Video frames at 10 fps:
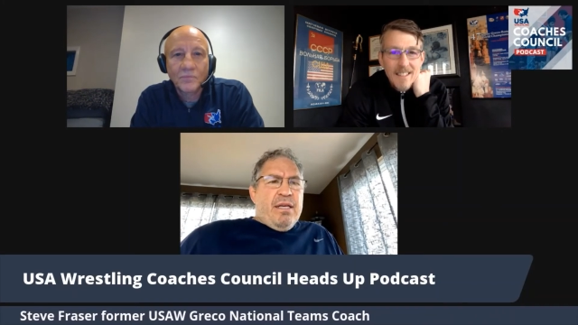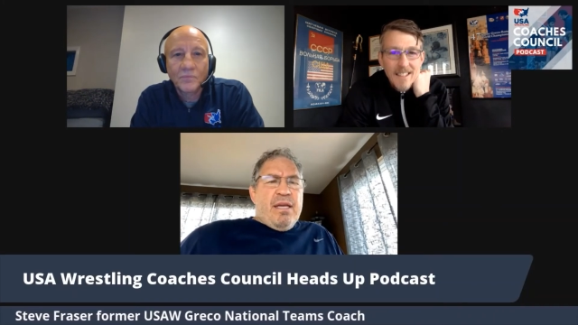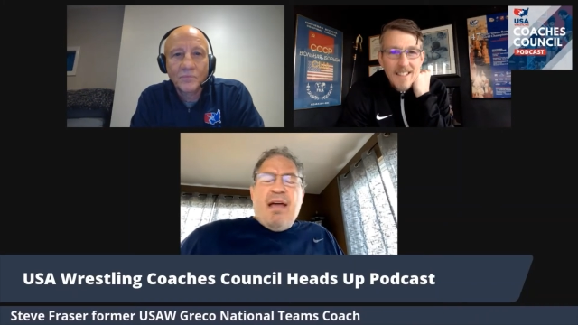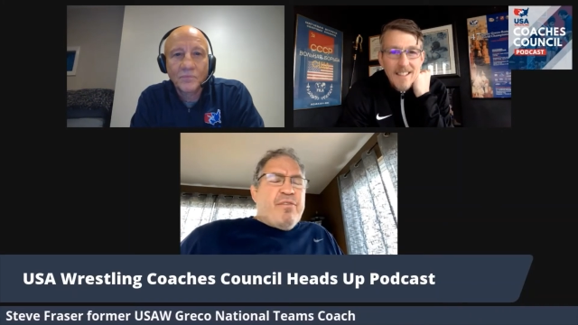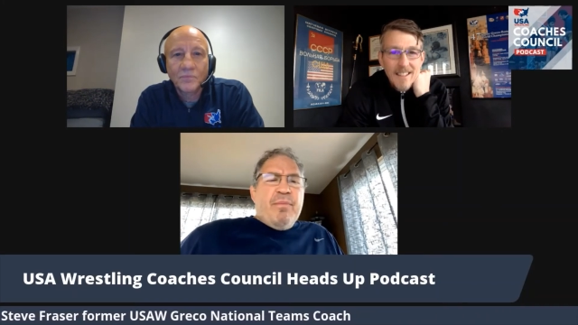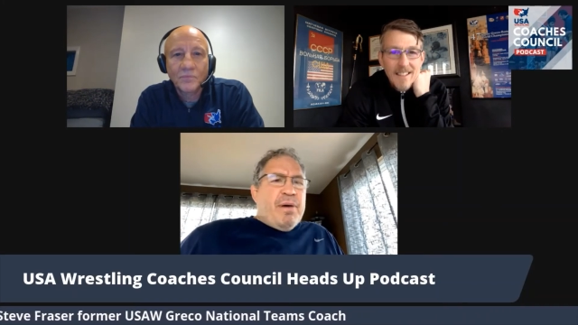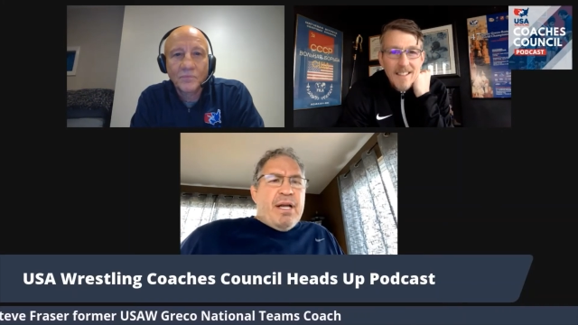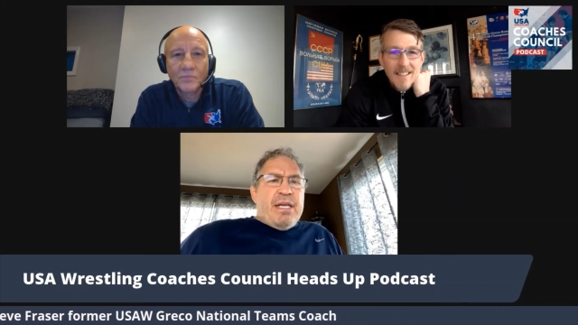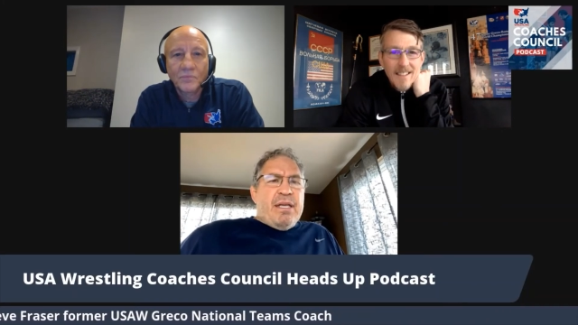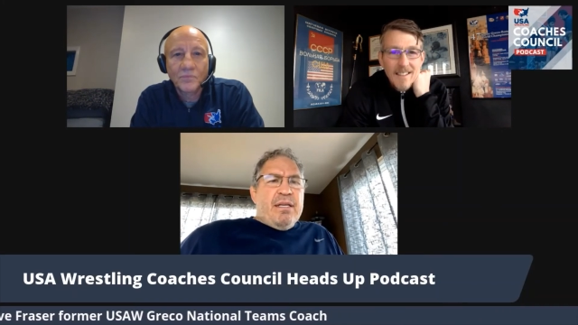
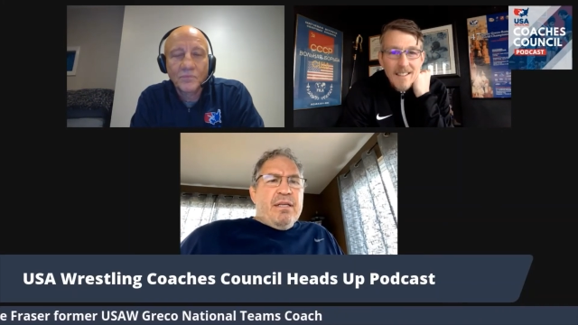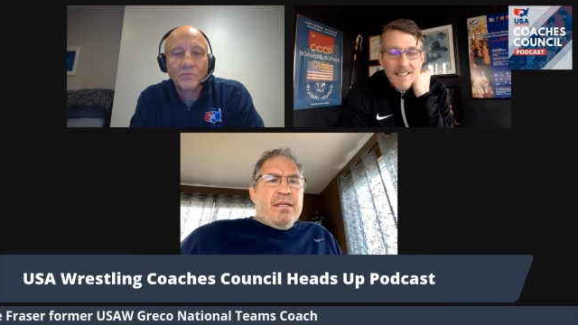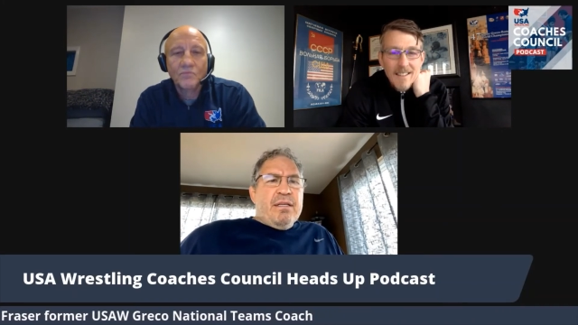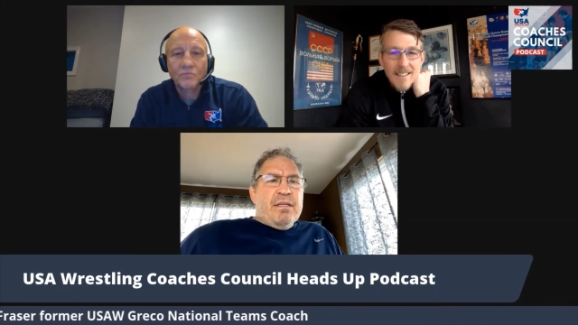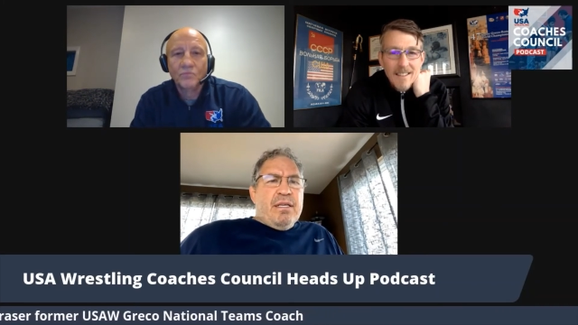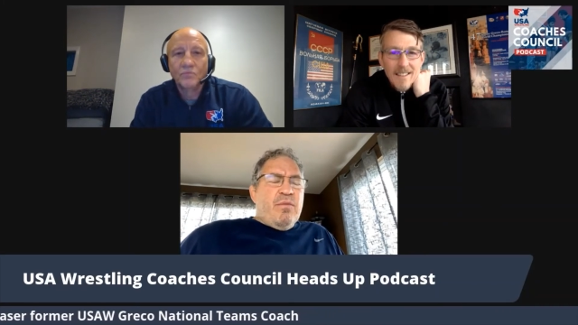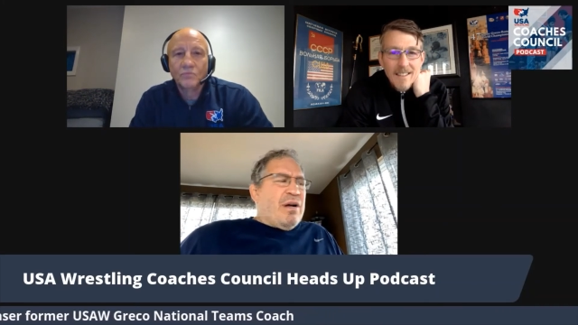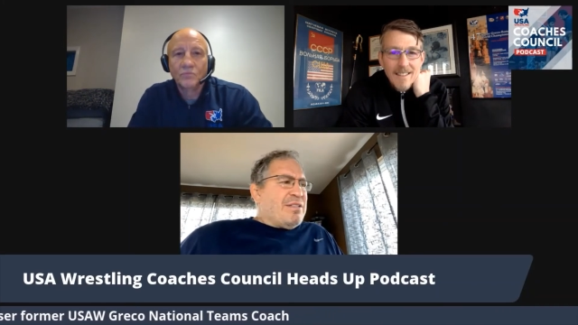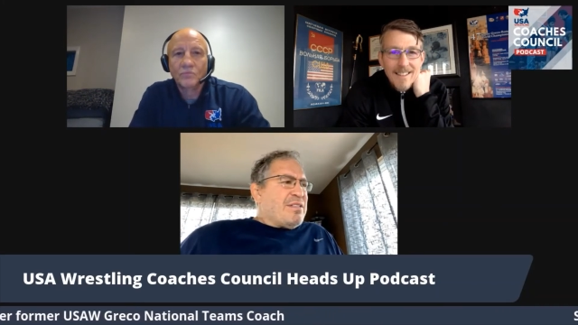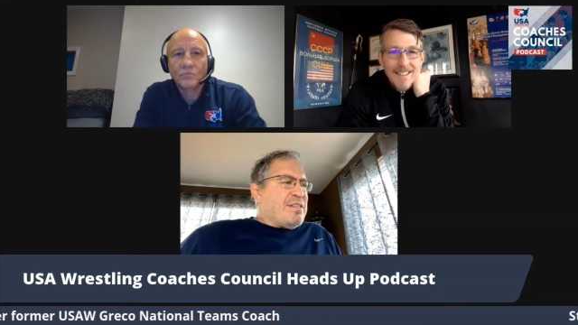Speaker 1: Everybody. He
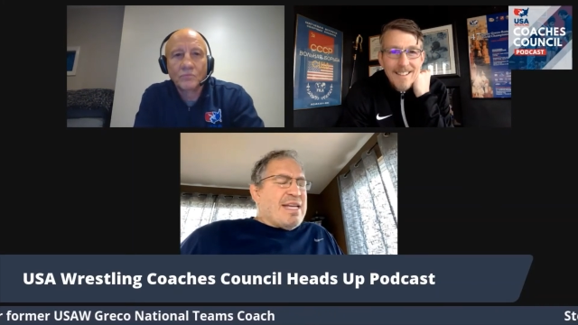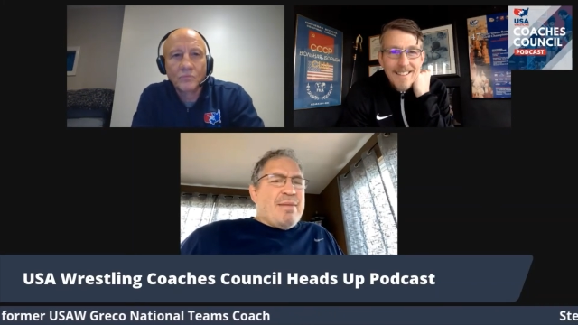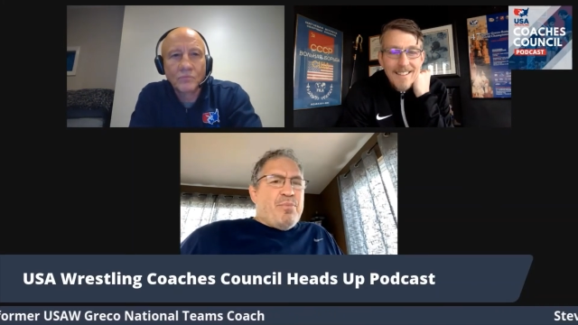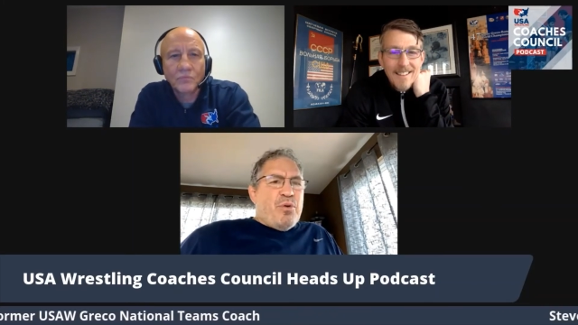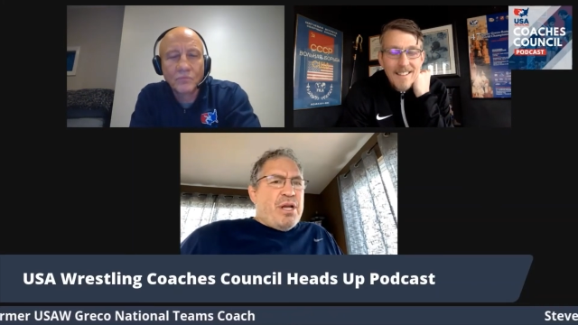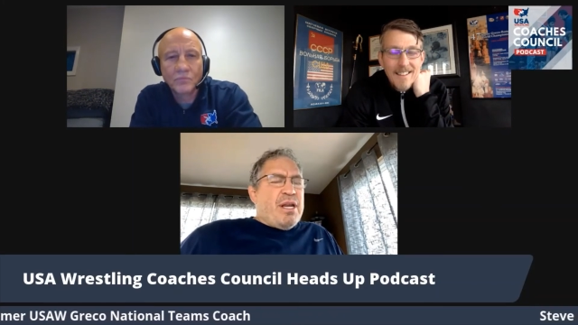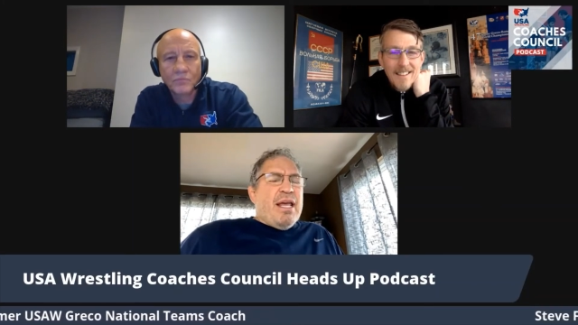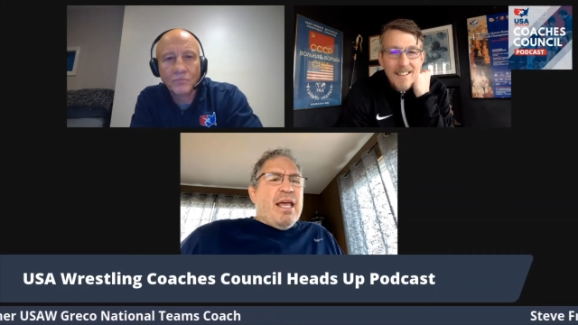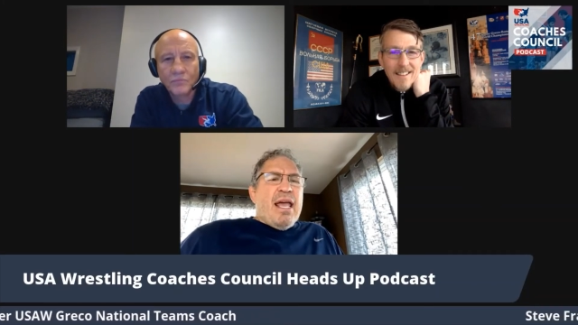wants to 10 point